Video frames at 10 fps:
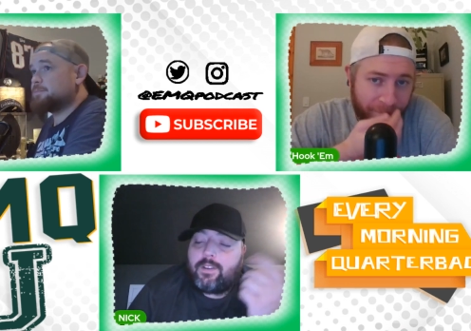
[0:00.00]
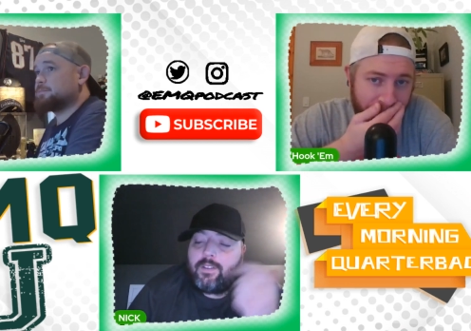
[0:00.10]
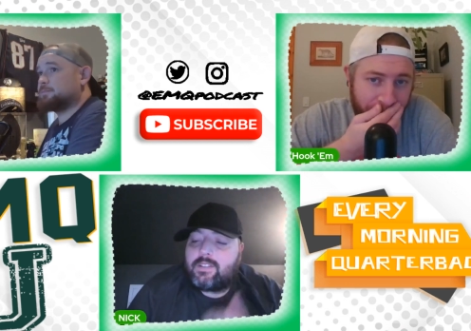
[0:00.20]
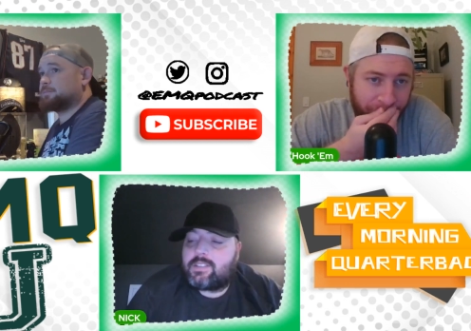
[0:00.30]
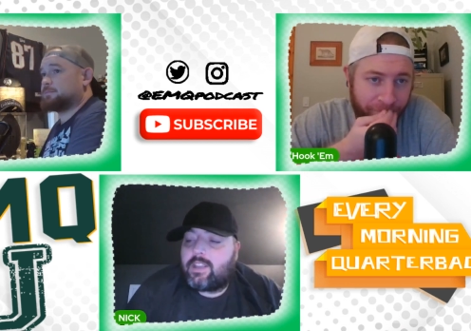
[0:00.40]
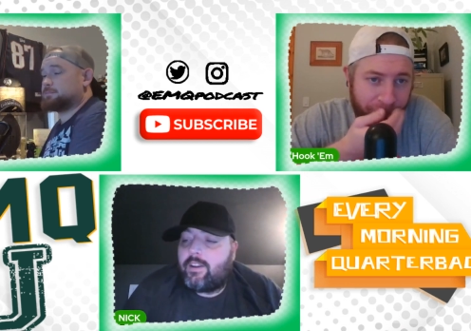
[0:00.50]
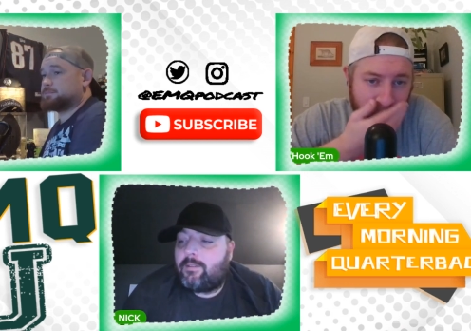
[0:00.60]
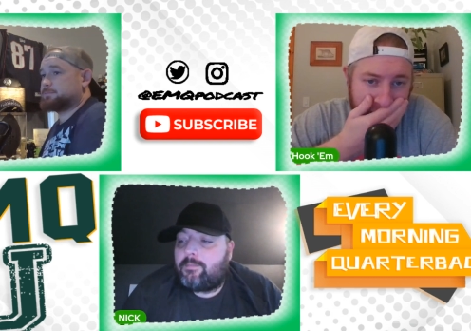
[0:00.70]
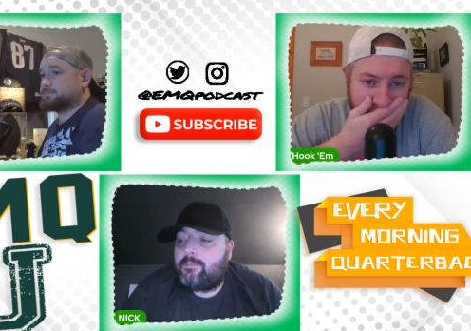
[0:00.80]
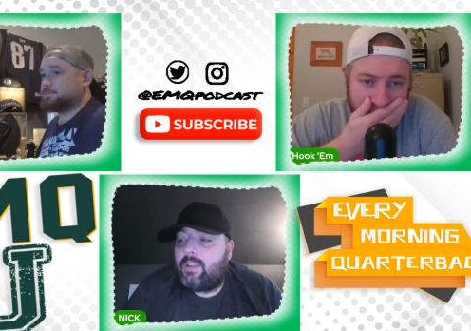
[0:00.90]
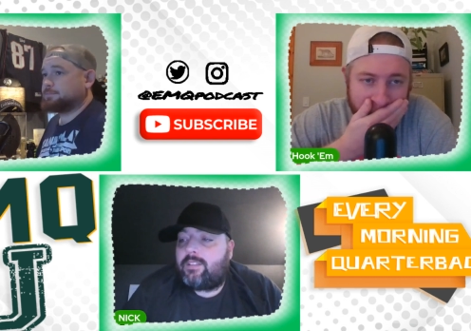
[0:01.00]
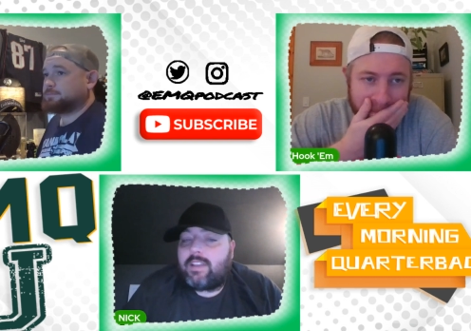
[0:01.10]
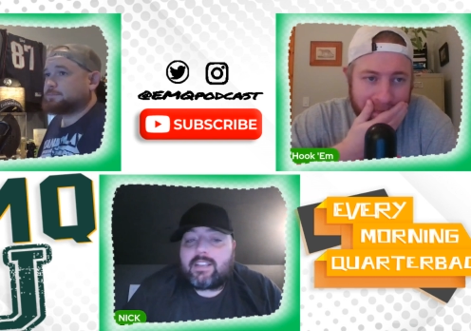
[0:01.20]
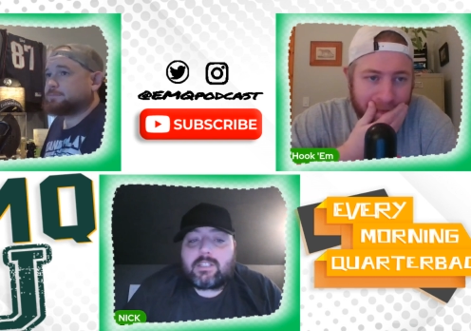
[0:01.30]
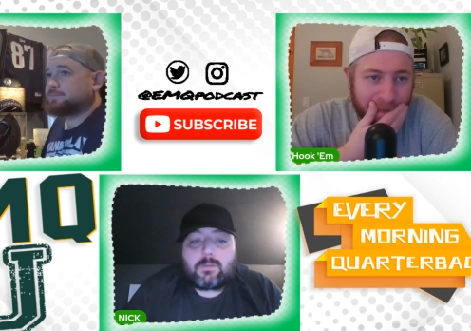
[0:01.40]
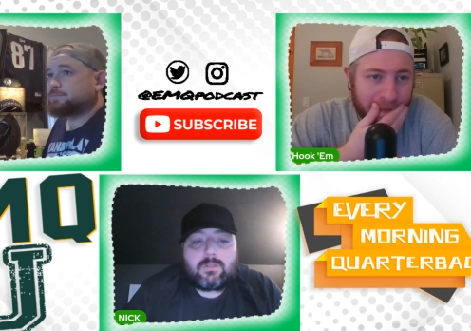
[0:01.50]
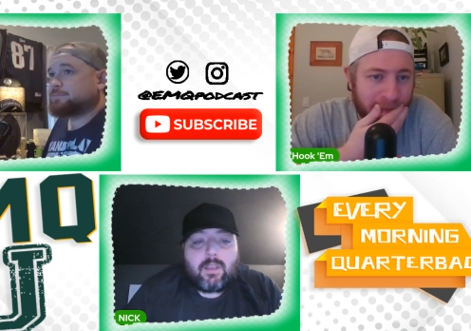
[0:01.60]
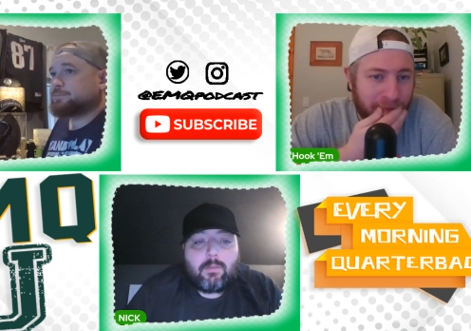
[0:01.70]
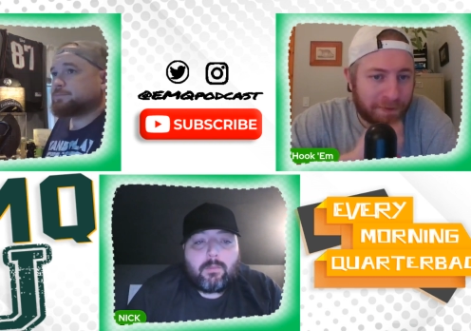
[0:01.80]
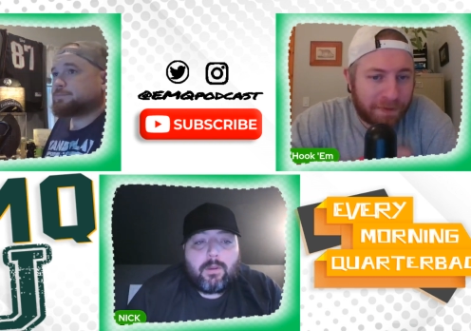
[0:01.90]
Speaker 1: defense carried them, and Texas was
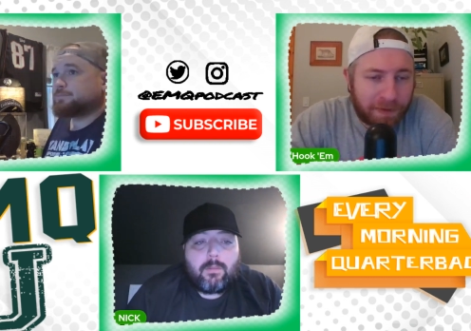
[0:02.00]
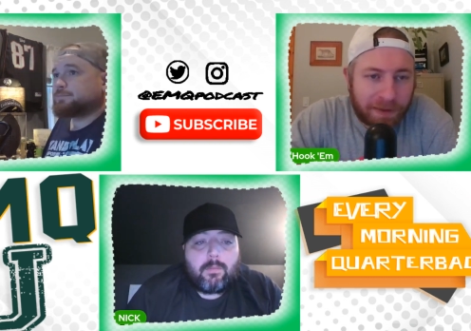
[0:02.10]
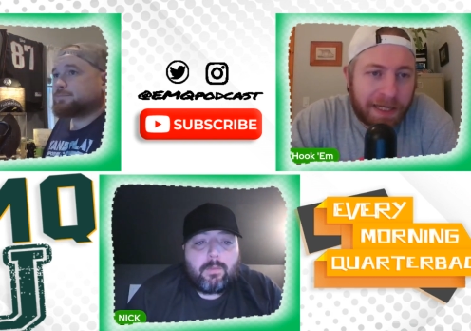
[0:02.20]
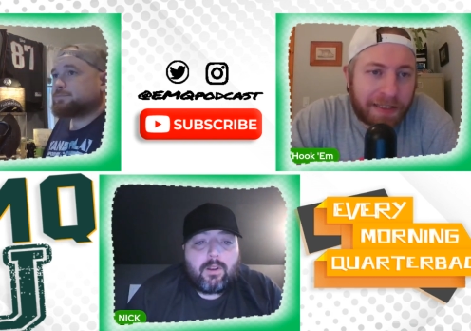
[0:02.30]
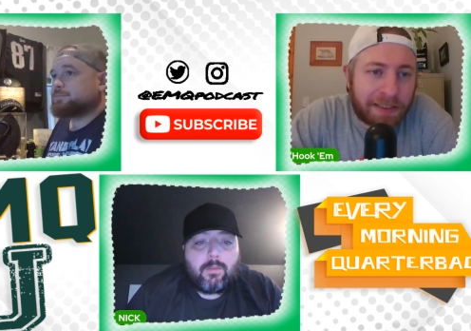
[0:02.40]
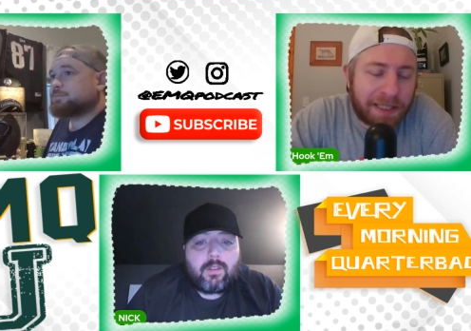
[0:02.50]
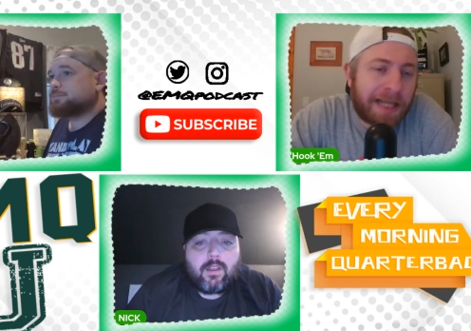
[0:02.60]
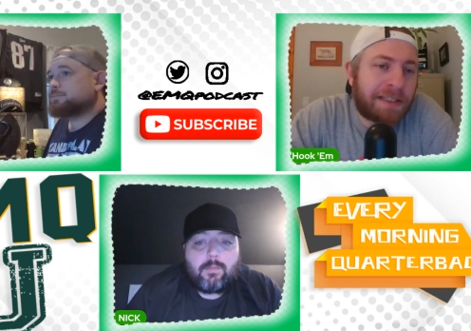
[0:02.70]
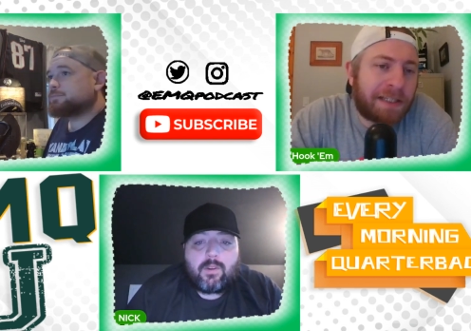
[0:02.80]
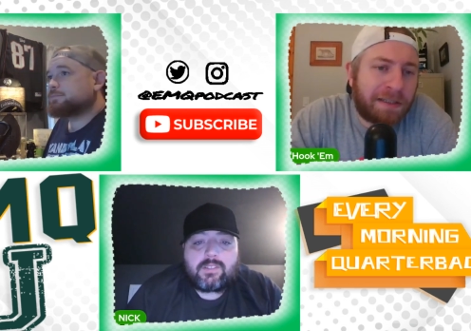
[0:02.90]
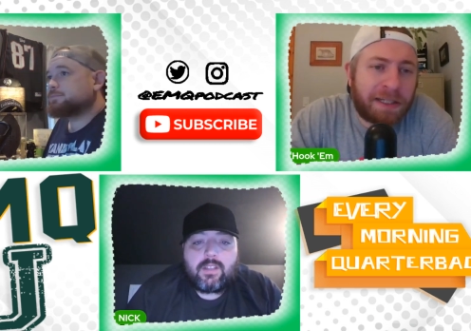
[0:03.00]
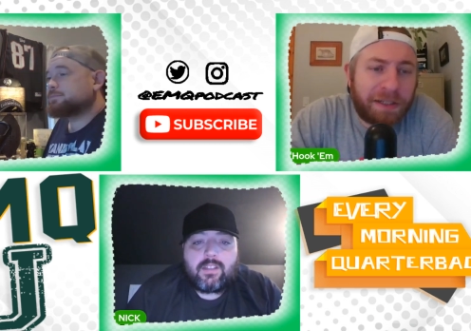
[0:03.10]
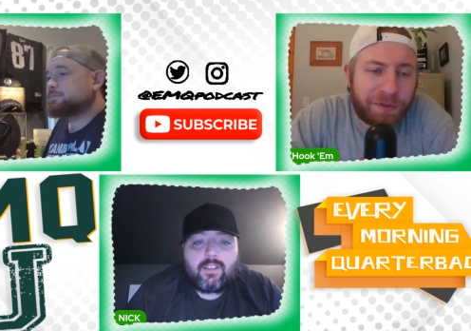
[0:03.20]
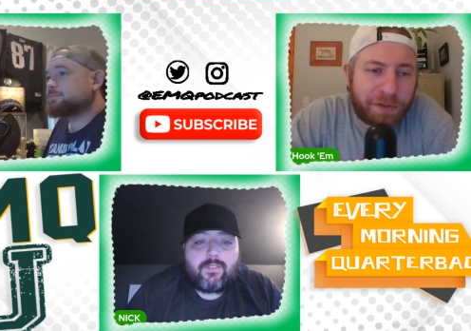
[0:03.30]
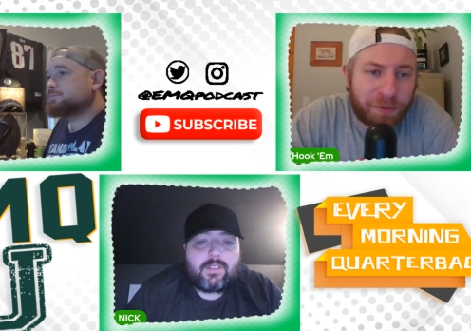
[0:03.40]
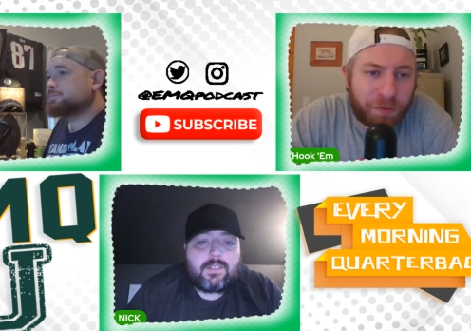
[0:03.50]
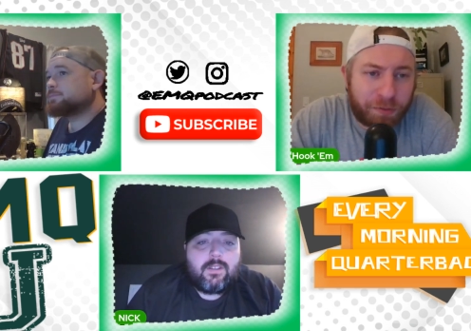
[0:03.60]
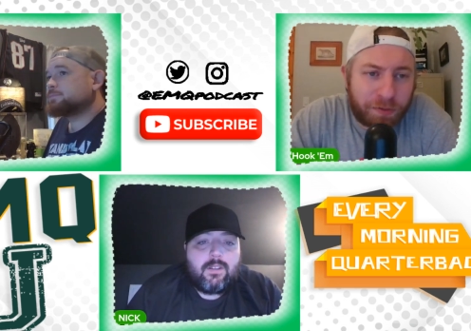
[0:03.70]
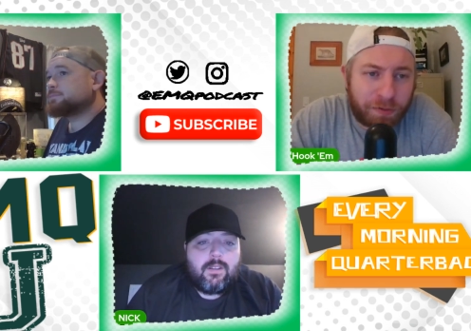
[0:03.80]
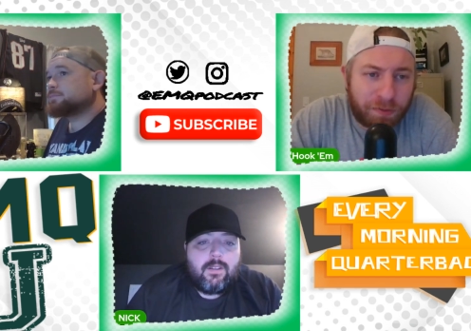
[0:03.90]
able to pub.
Speaker 2: Texas has continued
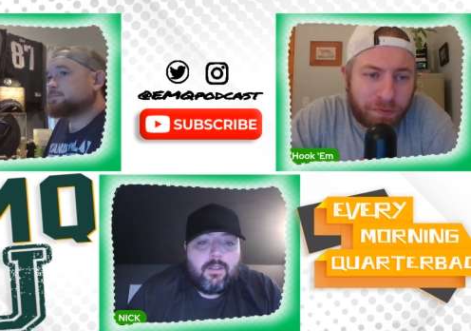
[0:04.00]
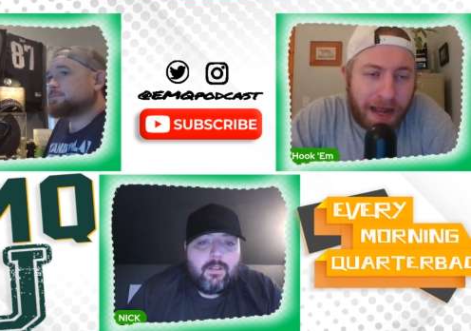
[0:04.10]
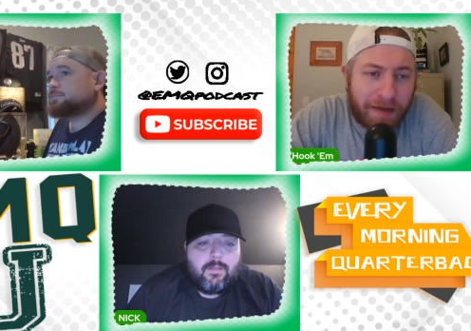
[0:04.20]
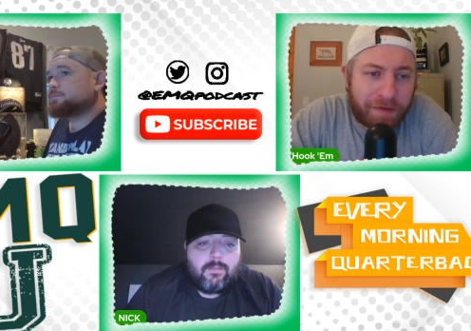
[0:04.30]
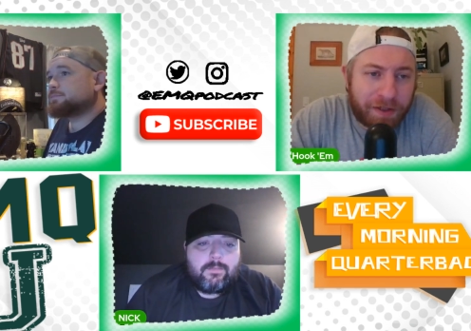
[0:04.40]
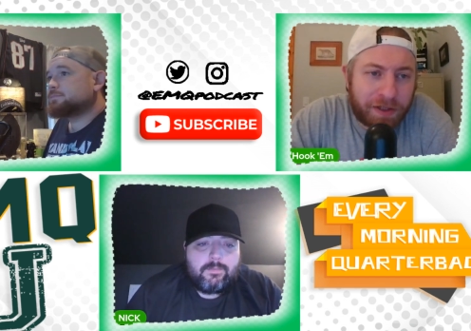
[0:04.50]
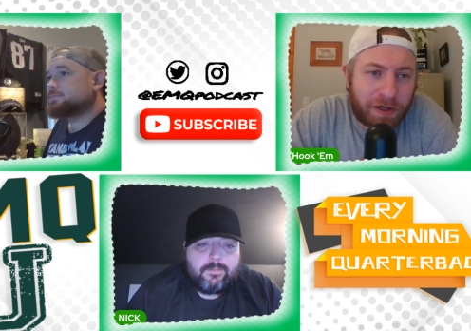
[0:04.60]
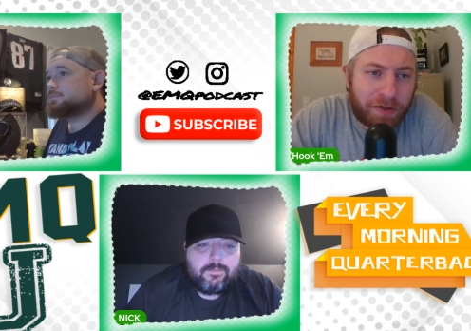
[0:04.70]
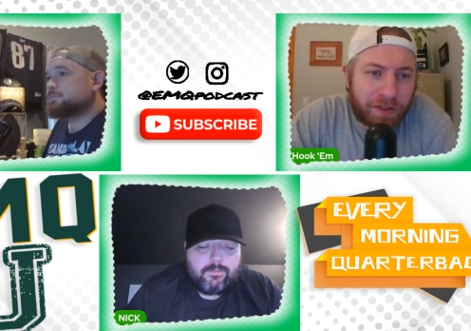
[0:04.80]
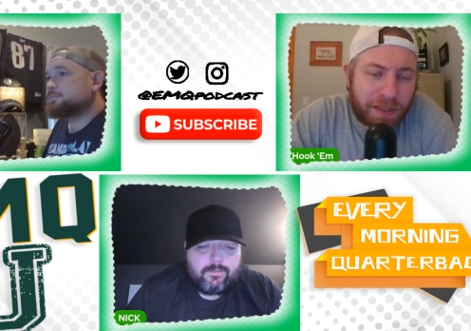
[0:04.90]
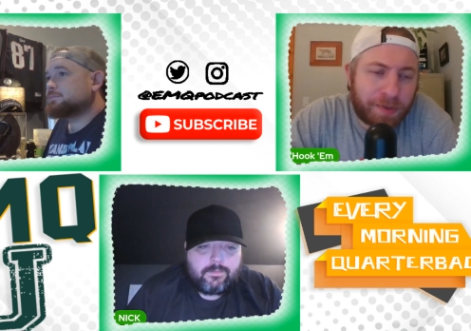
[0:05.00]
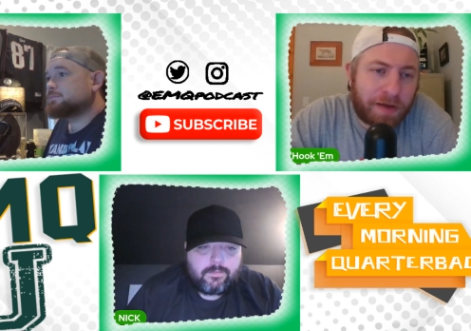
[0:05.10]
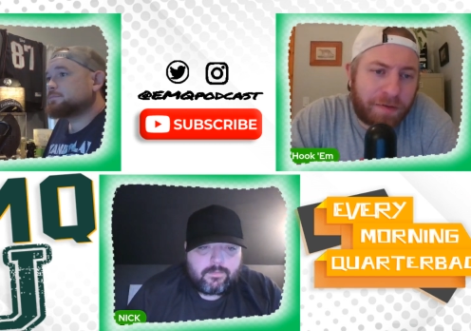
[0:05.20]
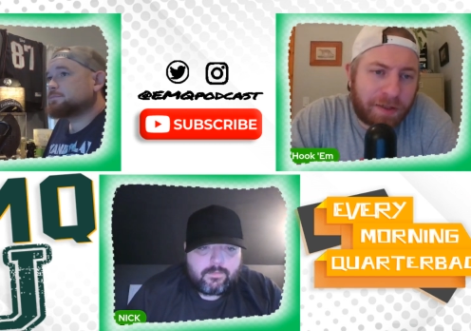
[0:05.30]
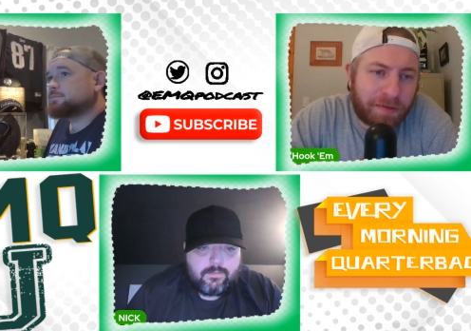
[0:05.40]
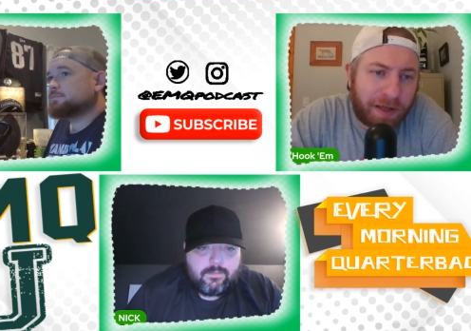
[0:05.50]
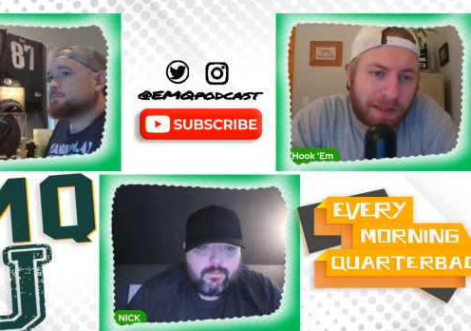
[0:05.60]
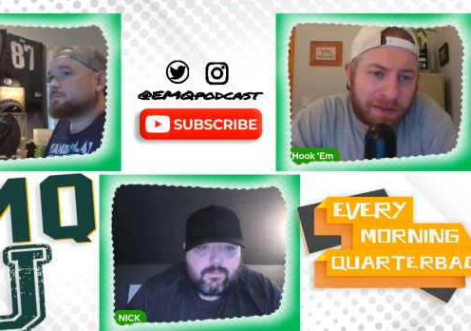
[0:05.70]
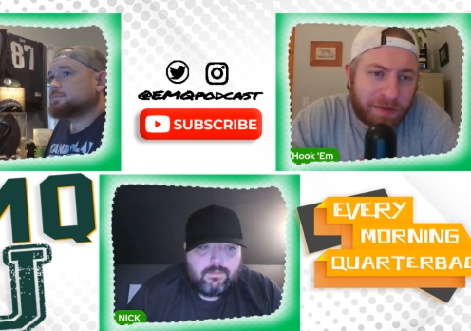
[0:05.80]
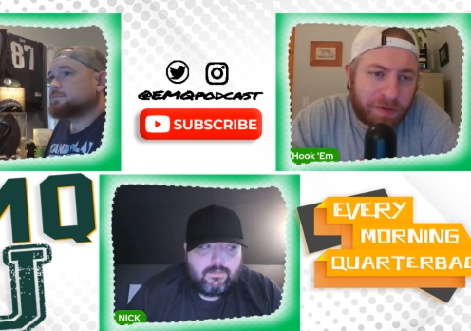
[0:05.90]
to ravage other teams' offensive
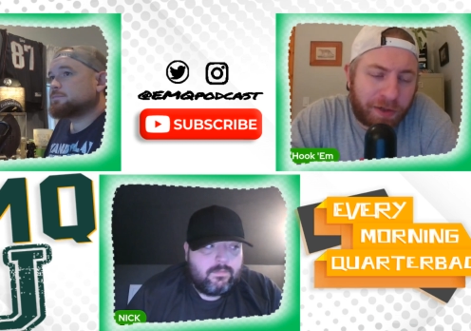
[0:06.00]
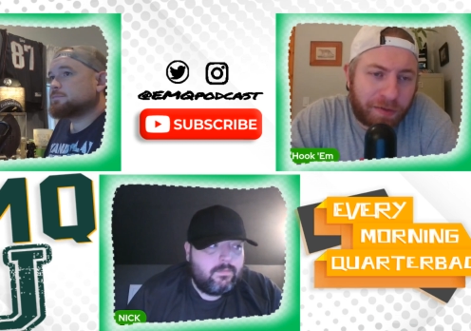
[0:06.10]
lines too. So I